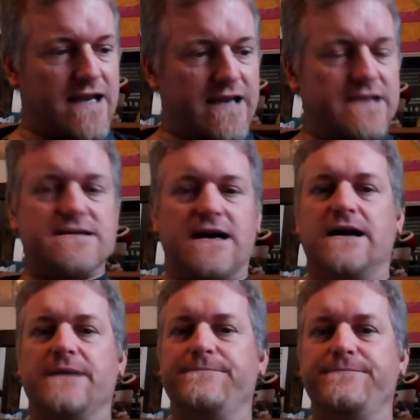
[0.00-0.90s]

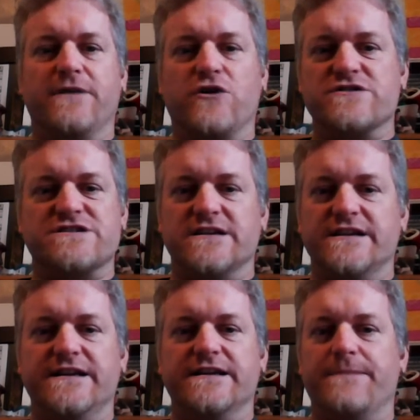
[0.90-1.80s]
Anytime a Christian
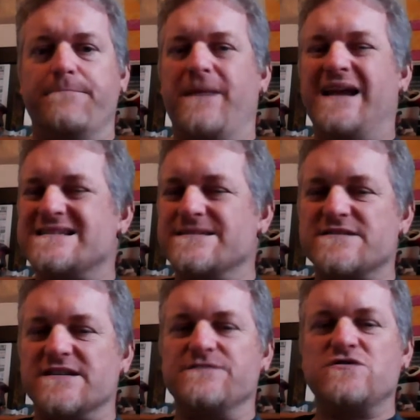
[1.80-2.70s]
leader makes
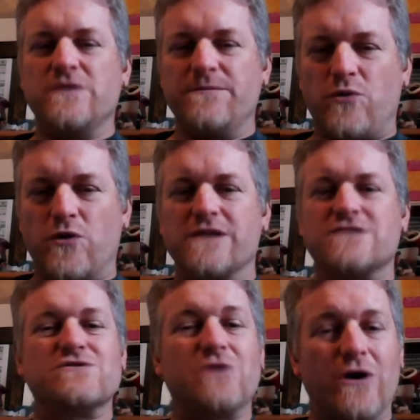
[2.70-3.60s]
themselves too
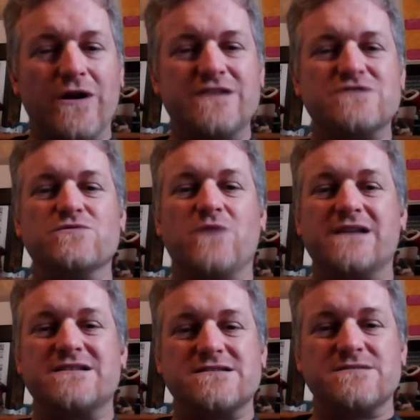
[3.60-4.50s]
important, too holy, too
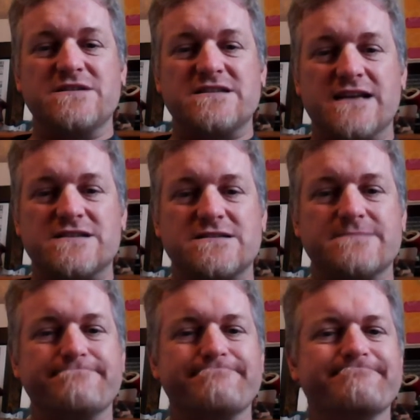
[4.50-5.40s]
righteous to be
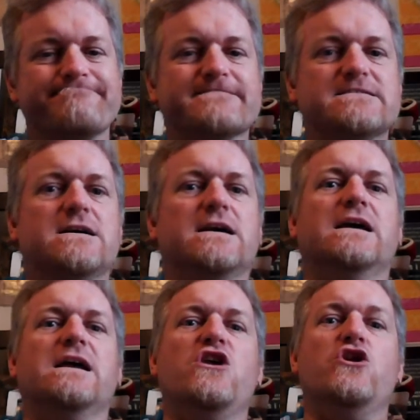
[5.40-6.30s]
touched,
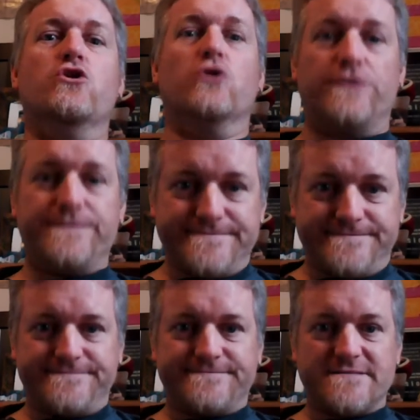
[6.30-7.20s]
you're
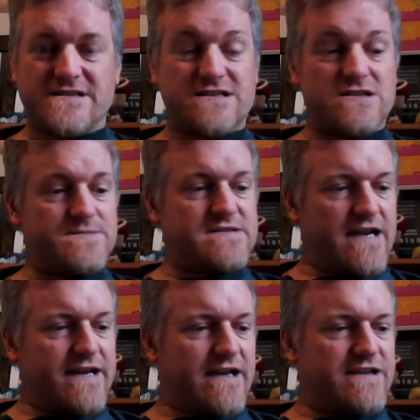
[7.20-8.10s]
just stop
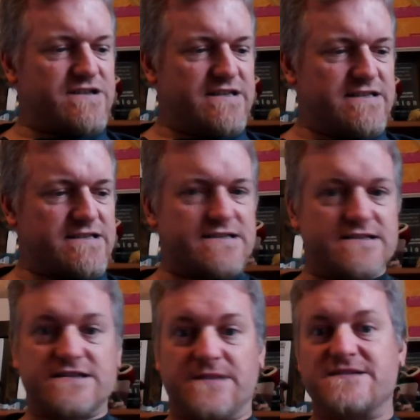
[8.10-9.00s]
sounding like Jesus
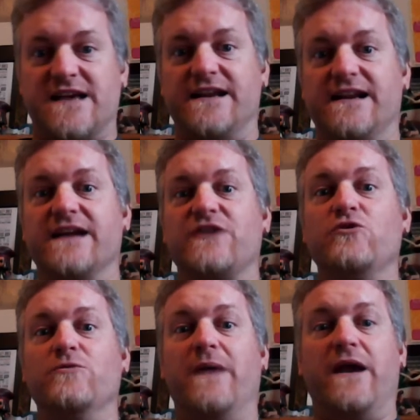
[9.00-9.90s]
and stop sounding like
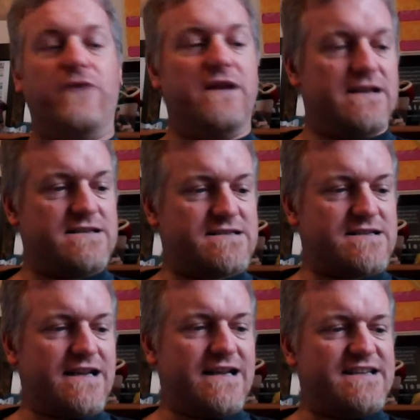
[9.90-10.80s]
who Mary
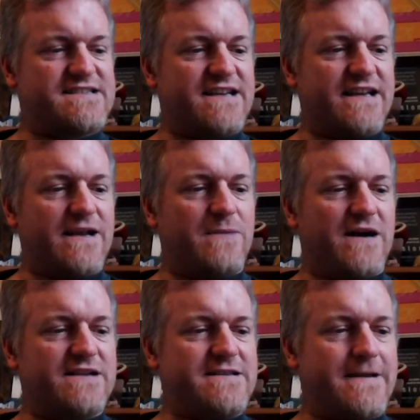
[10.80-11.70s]
is, is singing
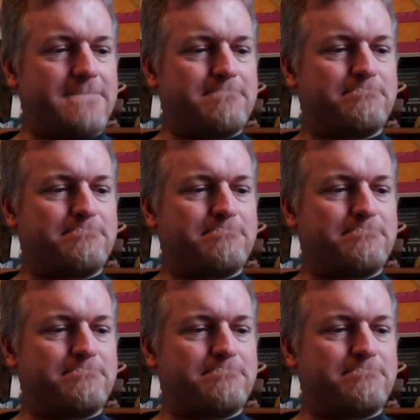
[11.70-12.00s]
about here.